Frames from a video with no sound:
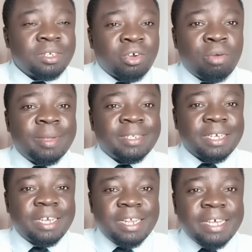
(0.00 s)
Comments
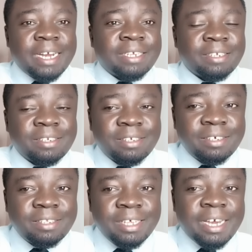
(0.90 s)
zingine,
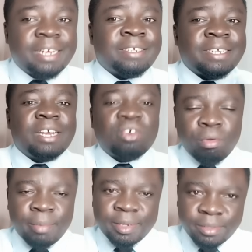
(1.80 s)
they are sad
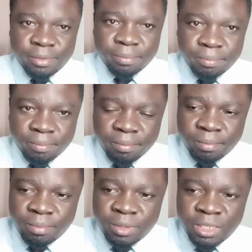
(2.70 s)
comments.
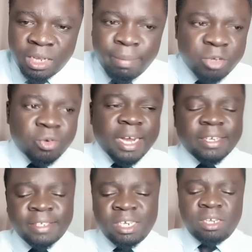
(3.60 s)
But you can
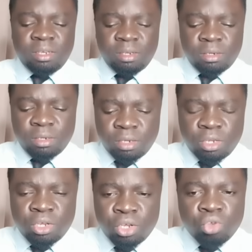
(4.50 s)
see,
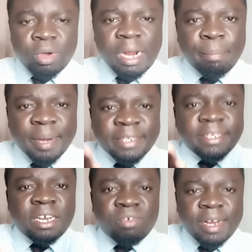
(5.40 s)
you are a
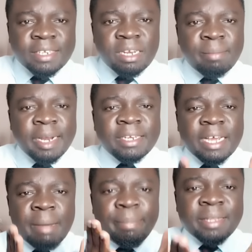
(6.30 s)
president, you are
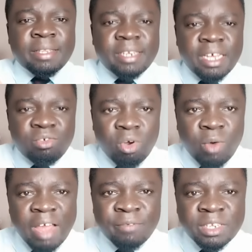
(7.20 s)
celebrating a birthday, your
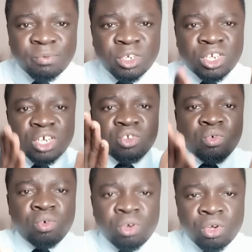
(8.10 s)
wife is wishing
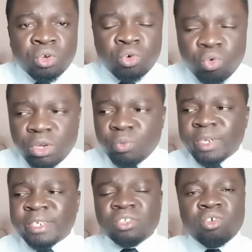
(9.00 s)
you good
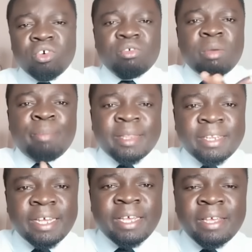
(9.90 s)
wishes on your
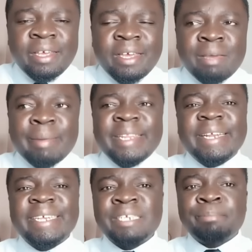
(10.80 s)
birthday, but the
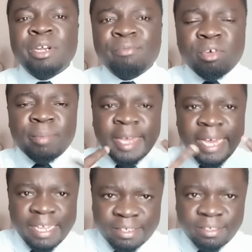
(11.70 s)
response from
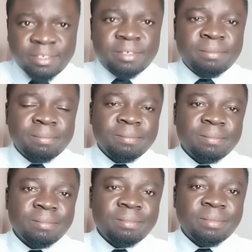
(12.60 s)
Kenyans,
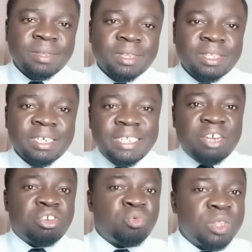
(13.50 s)
they are
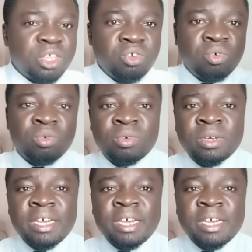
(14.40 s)
not with you.